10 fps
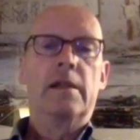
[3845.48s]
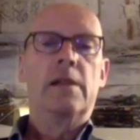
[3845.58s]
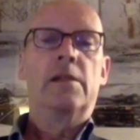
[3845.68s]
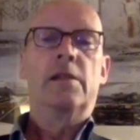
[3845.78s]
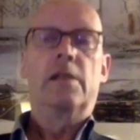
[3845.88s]

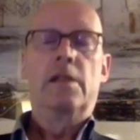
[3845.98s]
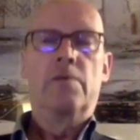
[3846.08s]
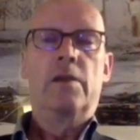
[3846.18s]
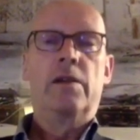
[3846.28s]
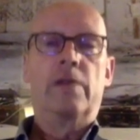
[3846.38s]
this is
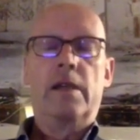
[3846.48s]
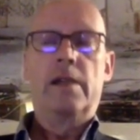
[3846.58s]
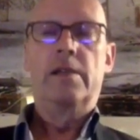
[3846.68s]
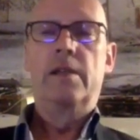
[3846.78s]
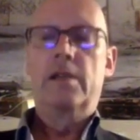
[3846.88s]
one that
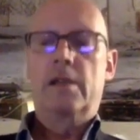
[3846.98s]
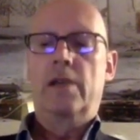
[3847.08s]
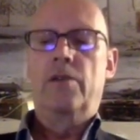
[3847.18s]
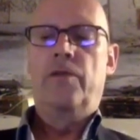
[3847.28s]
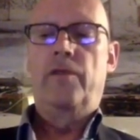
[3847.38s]
has this
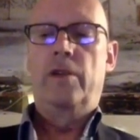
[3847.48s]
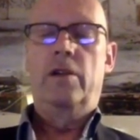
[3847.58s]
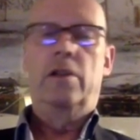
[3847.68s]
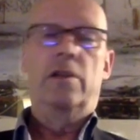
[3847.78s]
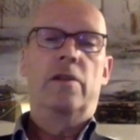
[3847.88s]
kind of
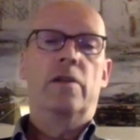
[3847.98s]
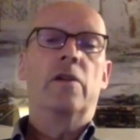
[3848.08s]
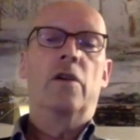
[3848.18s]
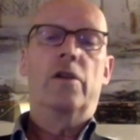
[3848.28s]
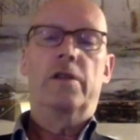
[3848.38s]

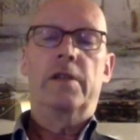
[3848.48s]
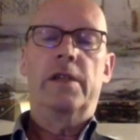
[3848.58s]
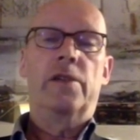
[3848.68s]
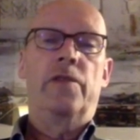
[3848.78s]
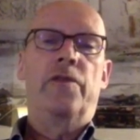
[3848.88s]

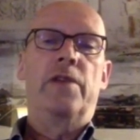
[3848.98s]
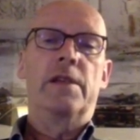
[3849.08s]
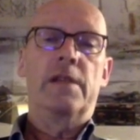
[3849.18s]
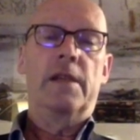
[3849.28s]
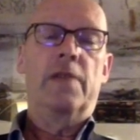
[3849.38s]
architectural
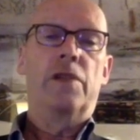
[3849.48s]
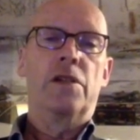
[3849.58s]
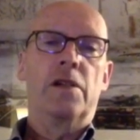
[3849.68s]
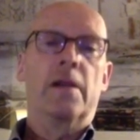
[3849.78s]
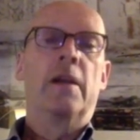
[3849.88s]

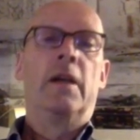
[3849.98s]
finishing.